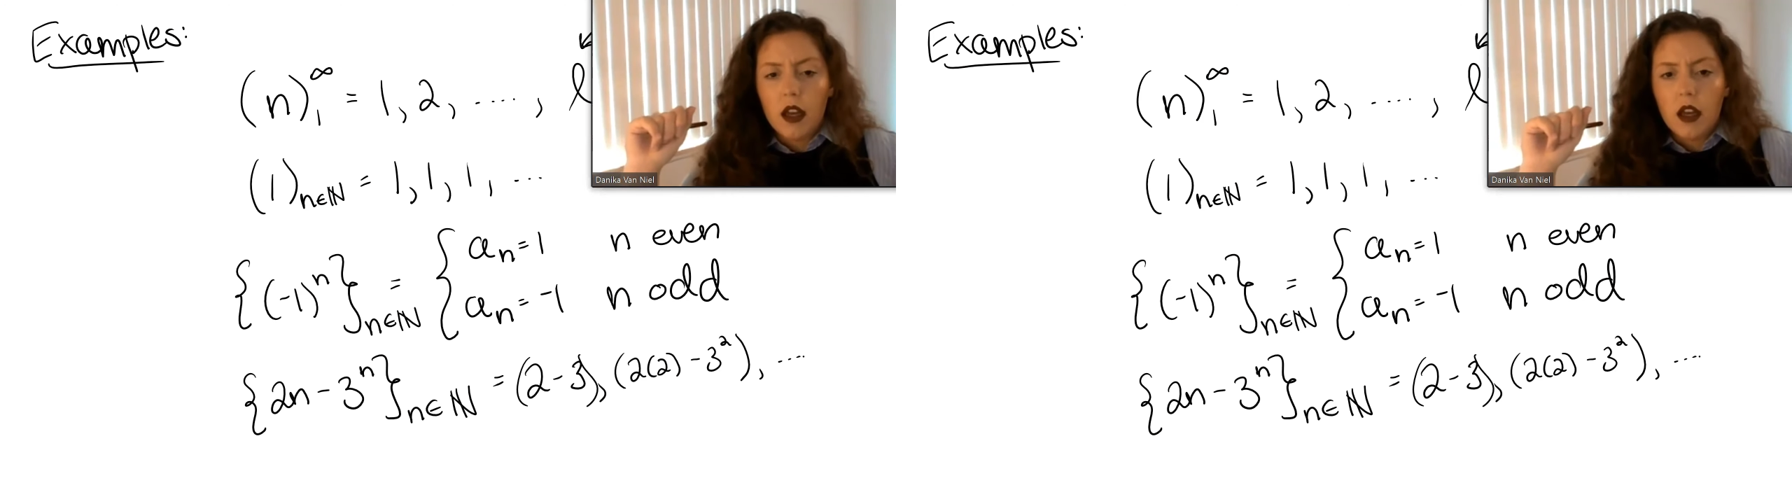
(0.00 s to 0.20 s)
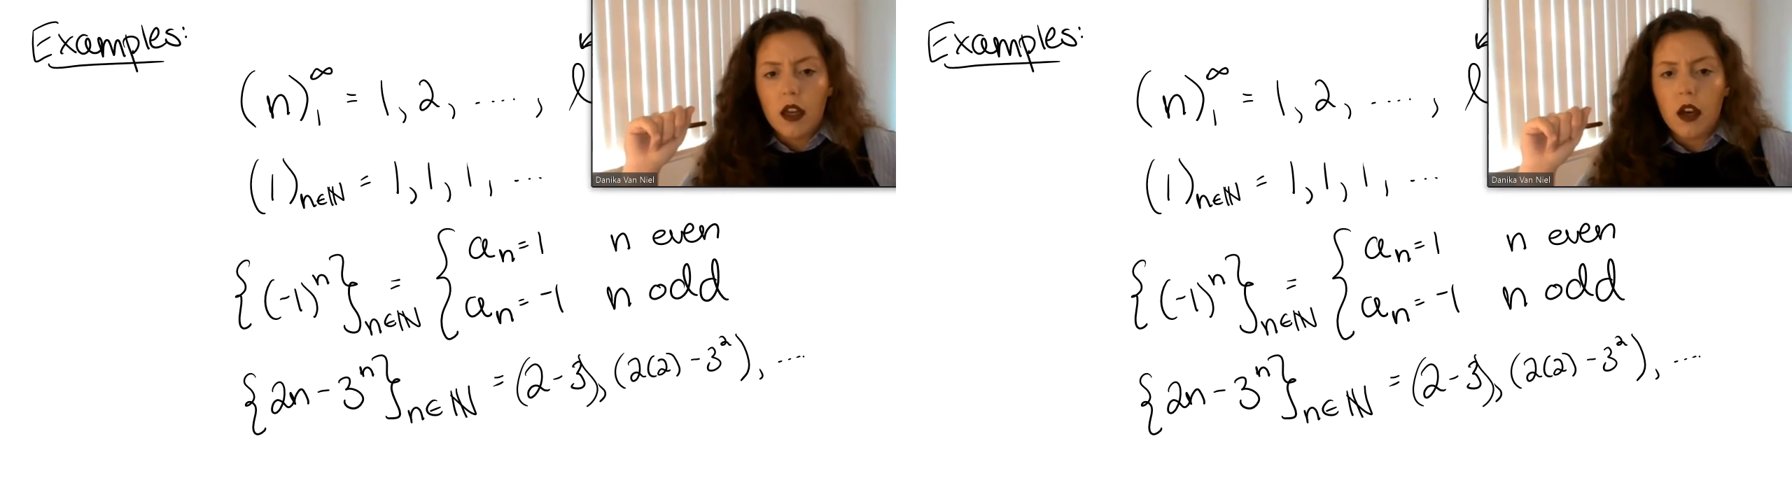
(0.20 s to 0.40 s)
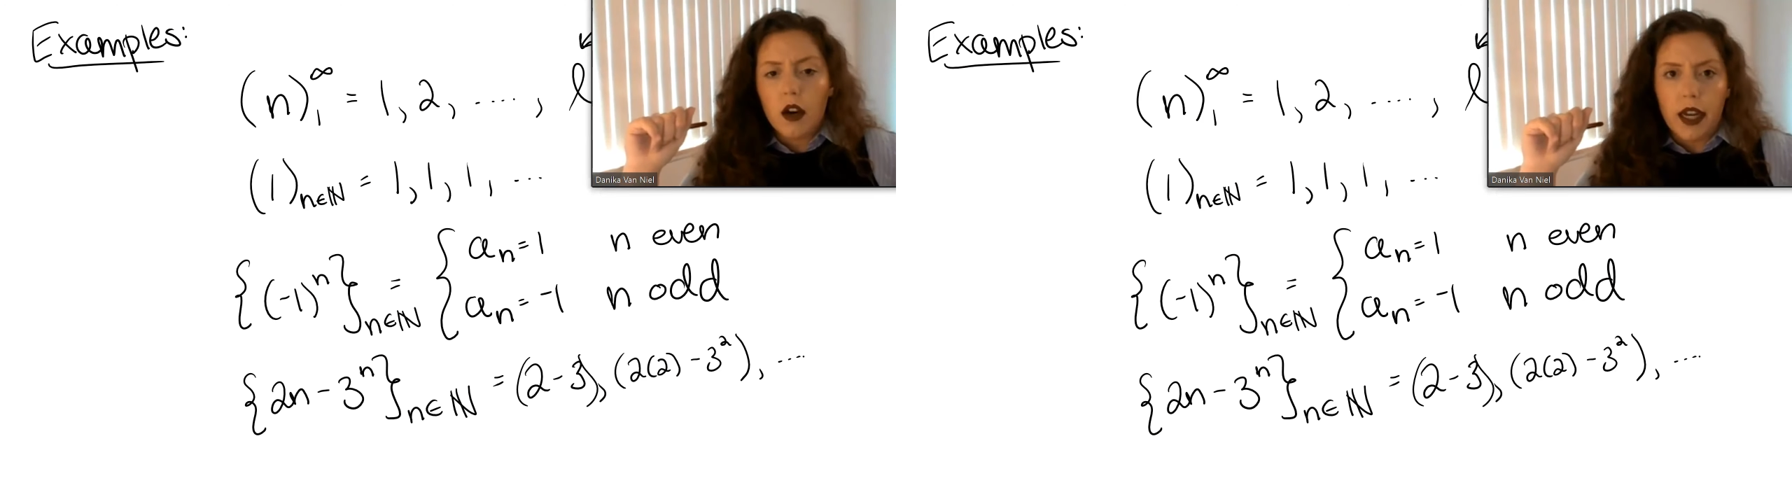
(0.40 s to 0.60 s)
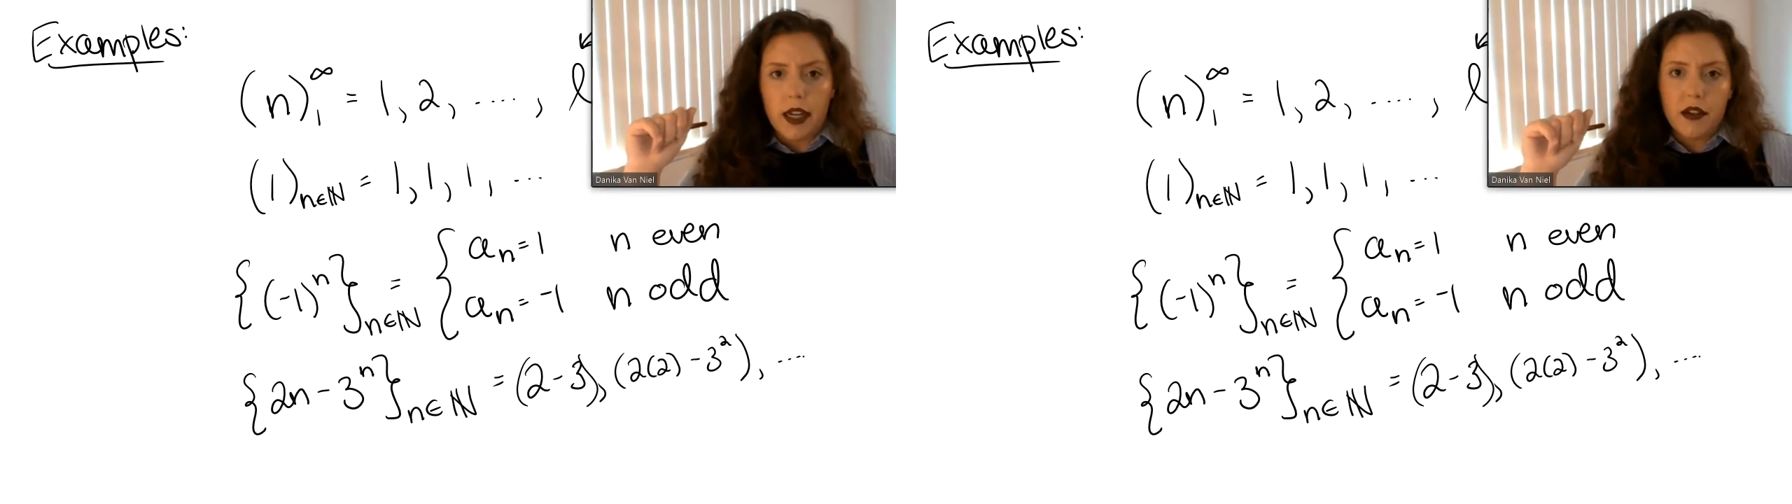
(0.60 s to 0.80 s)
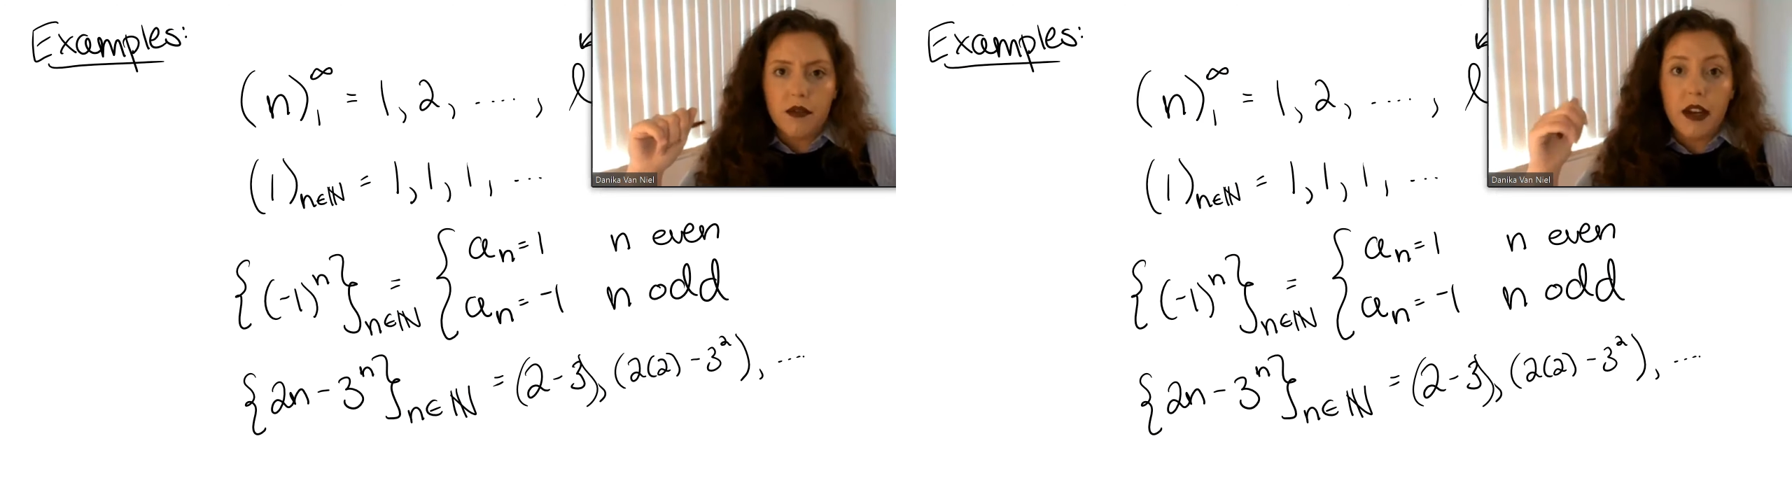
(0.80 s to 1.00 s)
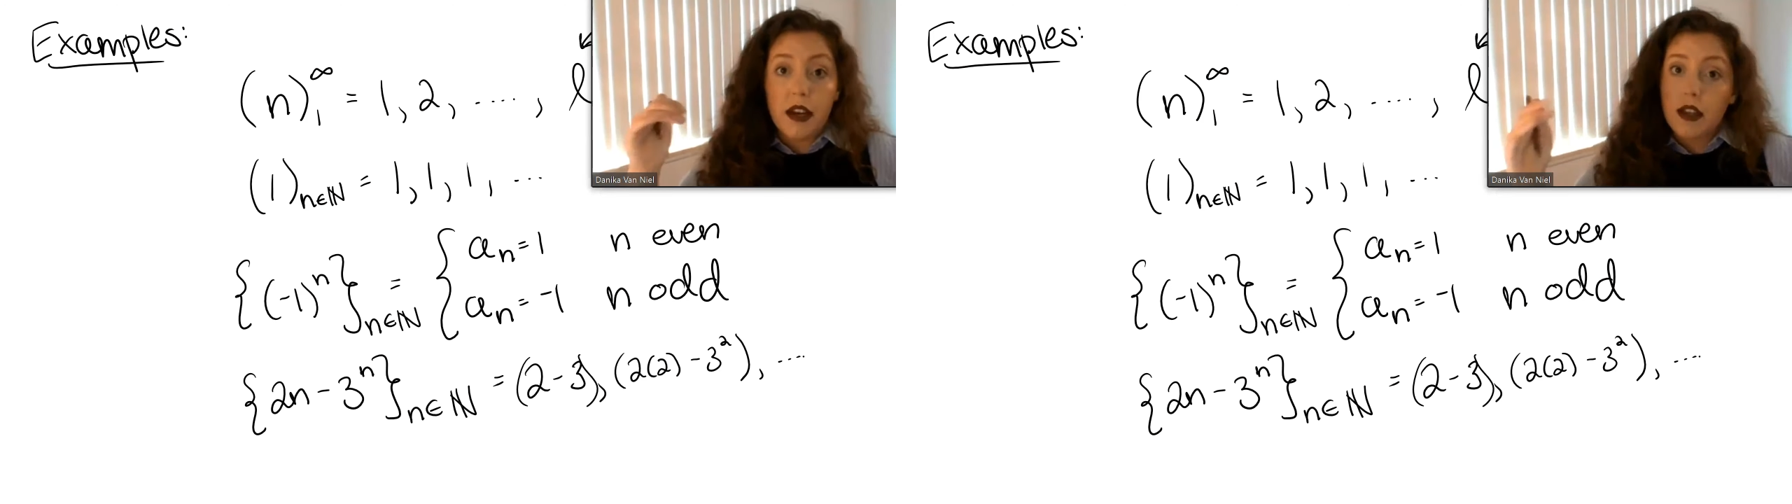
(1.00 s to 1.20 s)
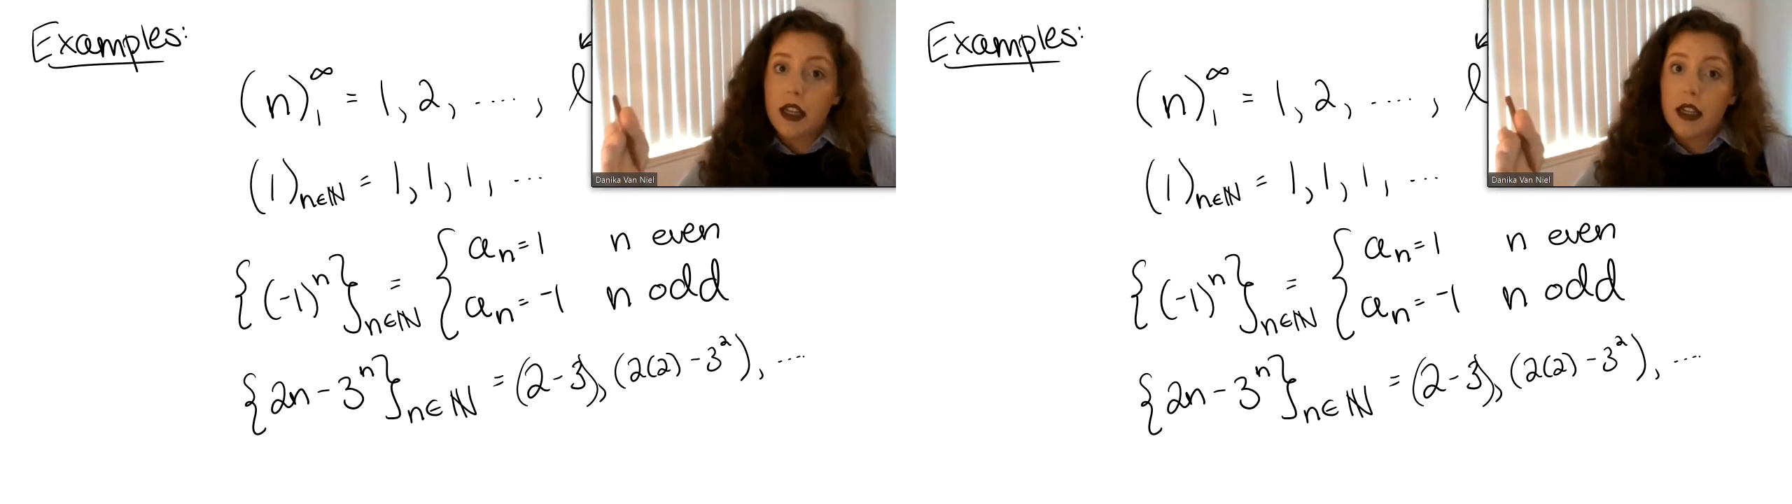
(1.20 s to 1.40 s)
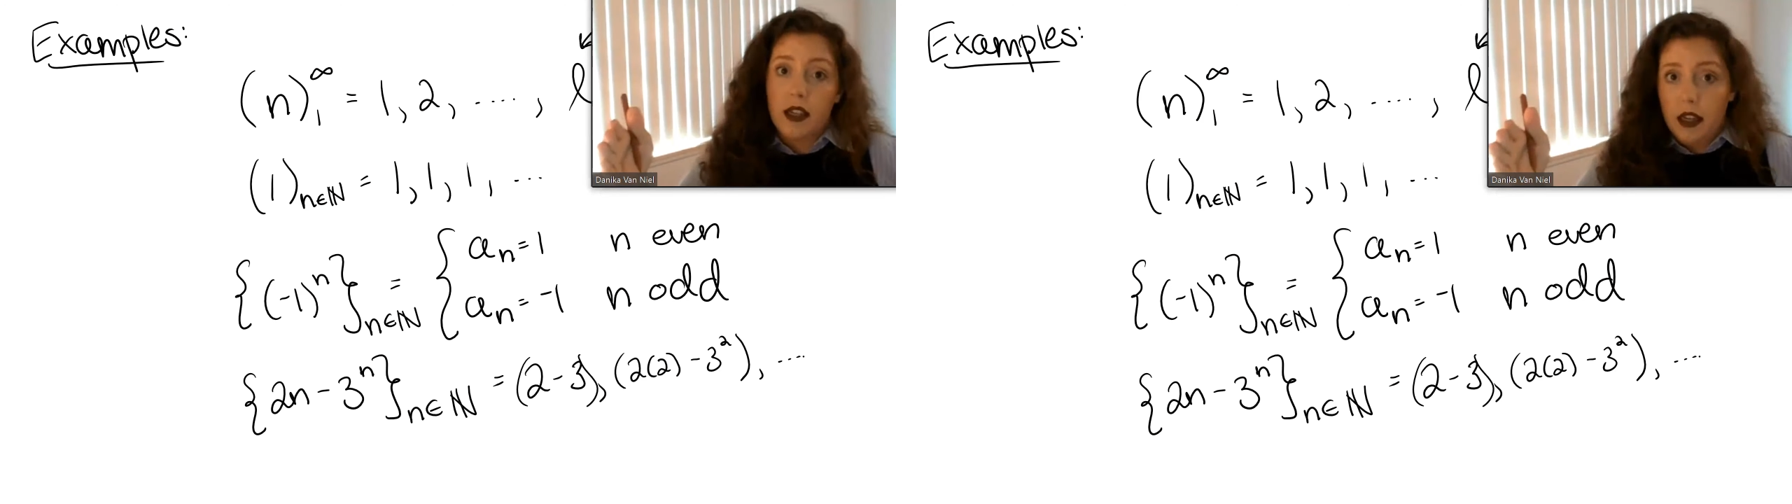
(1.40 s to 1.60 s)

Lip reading: Okay, so now let's